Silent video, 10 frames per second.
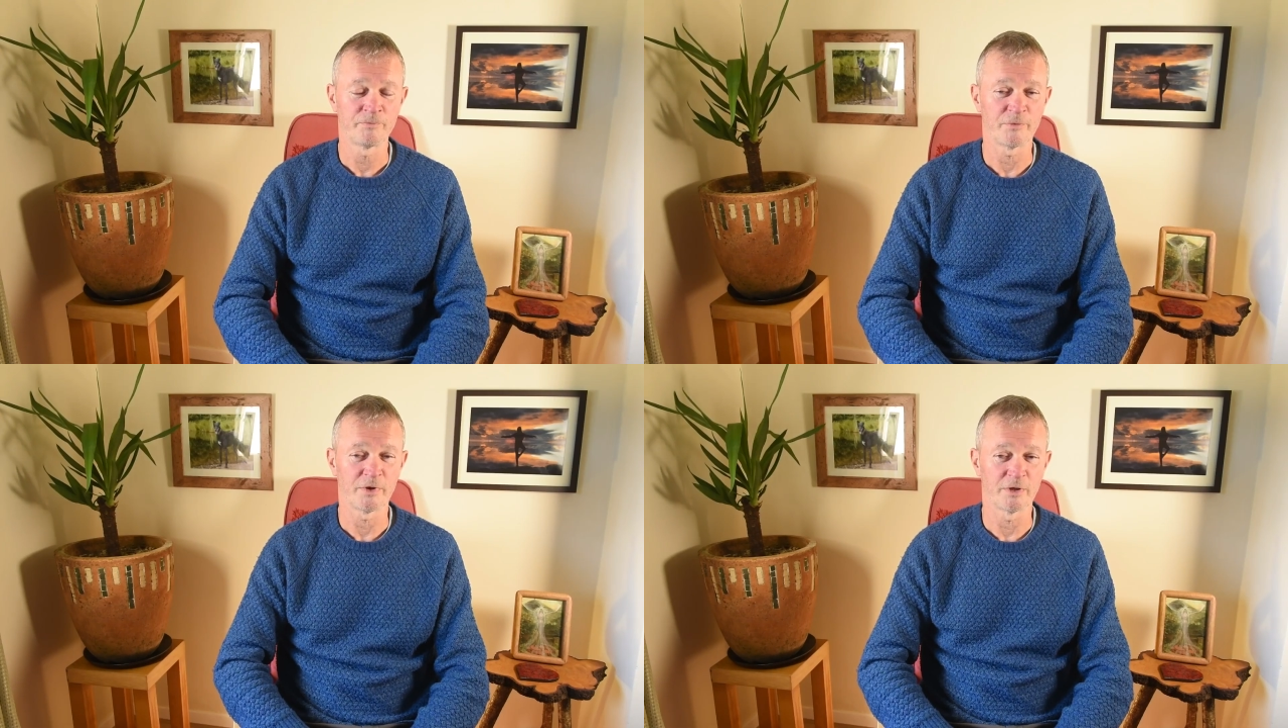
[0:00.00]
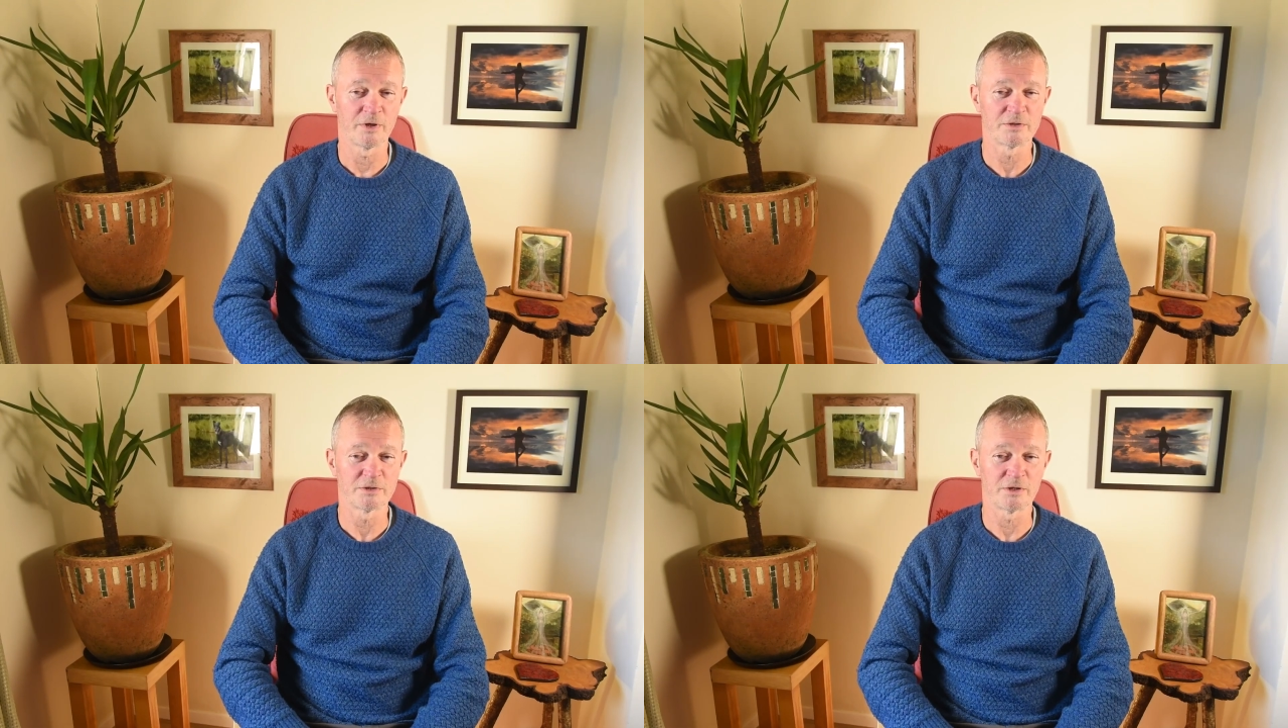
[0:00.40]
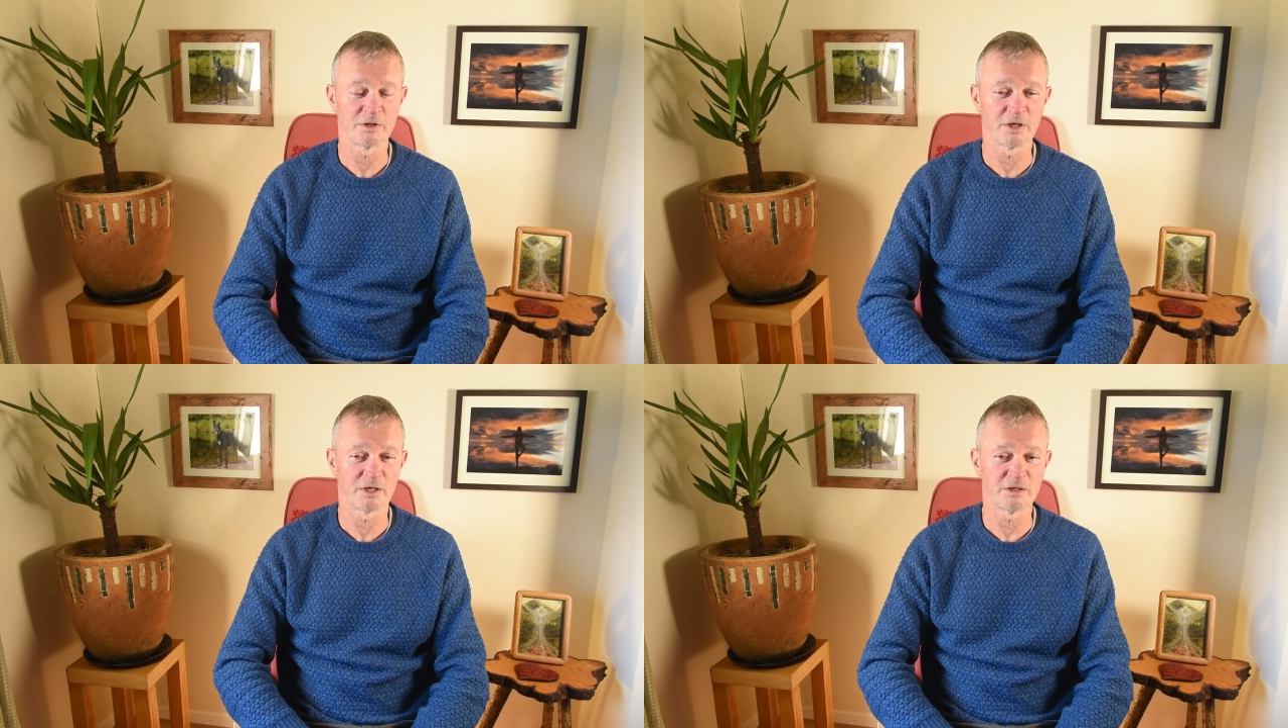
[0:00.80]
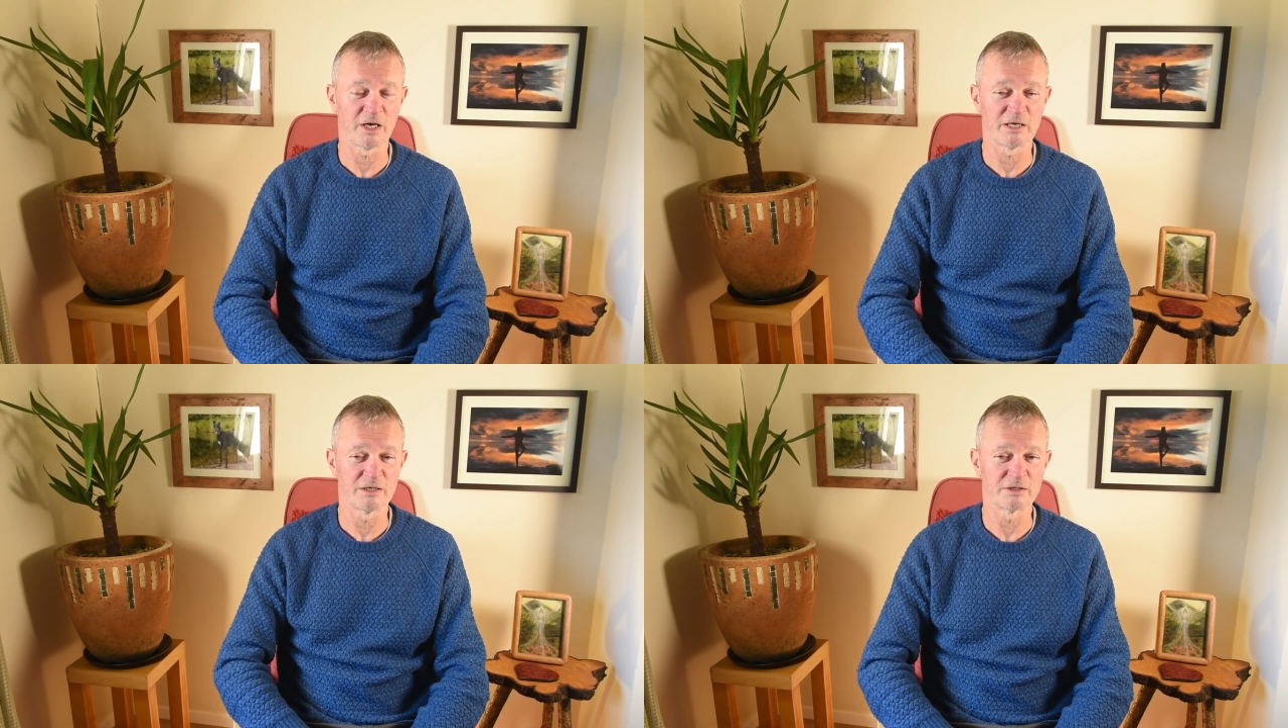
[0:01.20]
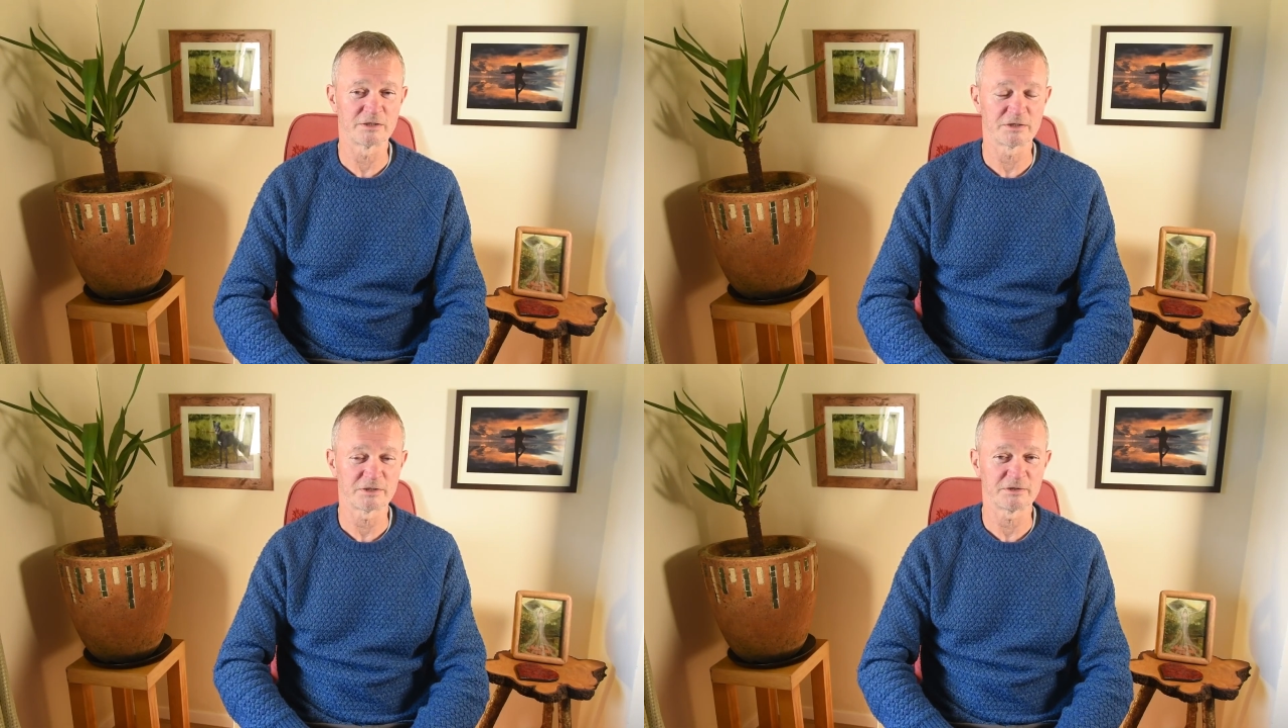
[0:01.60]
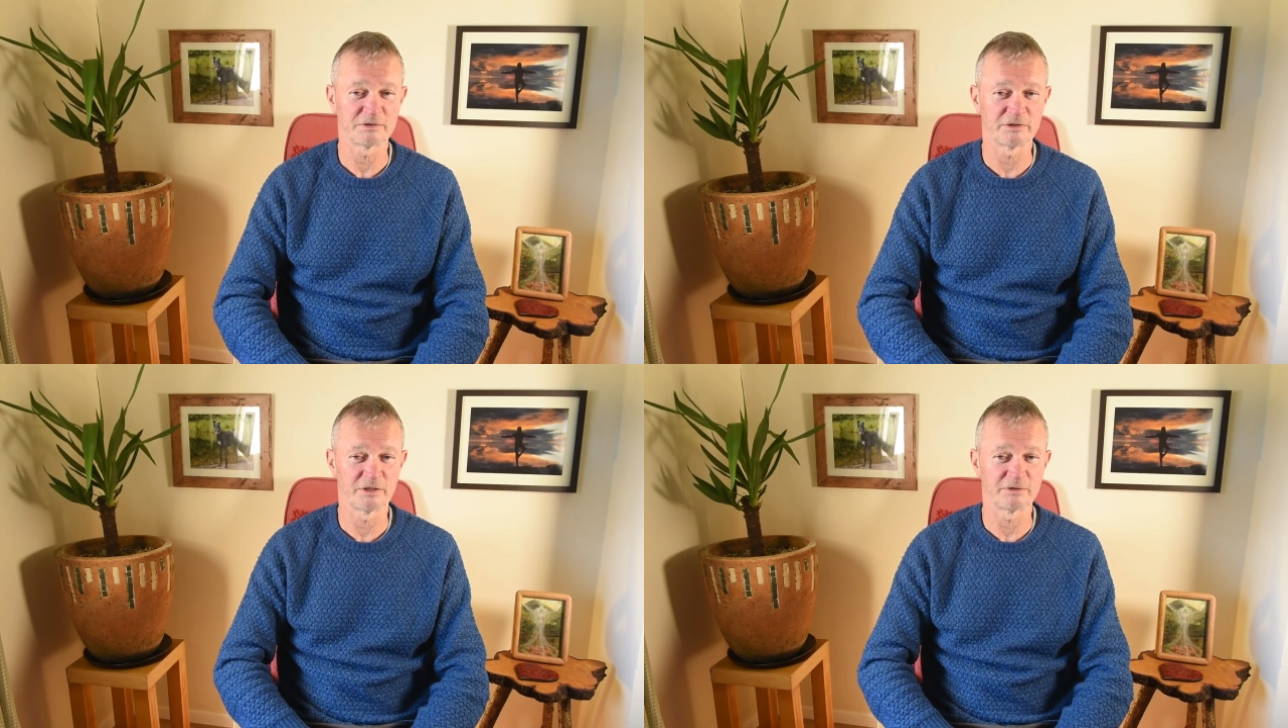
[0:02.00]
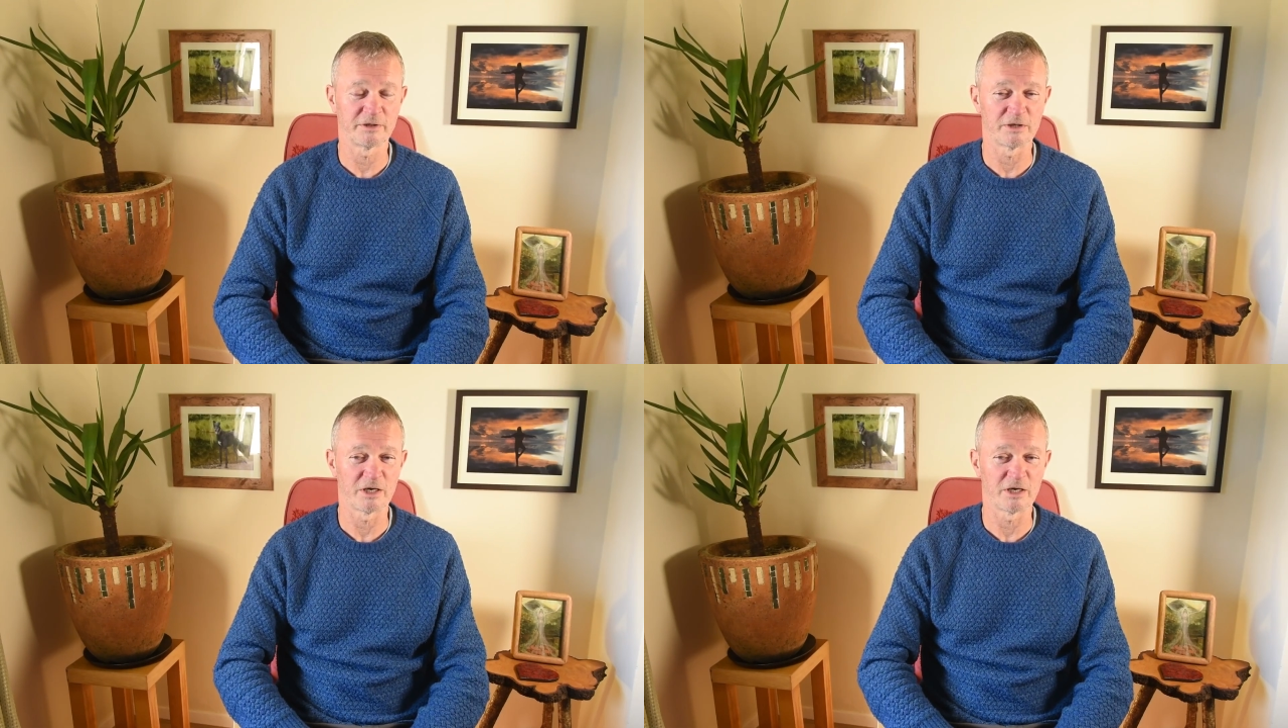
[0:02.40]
you know, and you know,